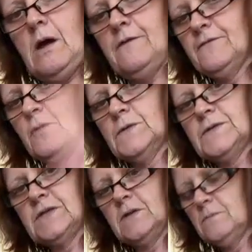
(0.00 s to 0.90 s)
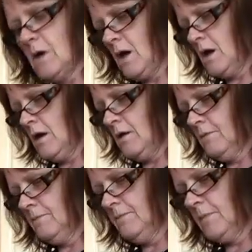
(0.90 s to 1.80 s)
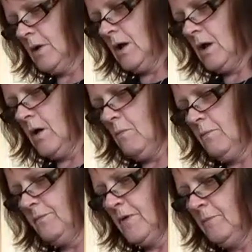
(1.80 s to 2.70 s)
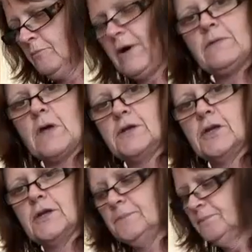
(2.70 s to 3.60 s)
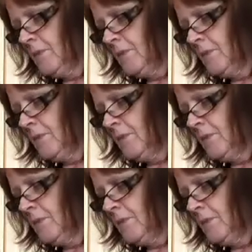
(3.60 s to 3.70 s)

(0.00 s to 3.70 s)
I've got some a brown onion,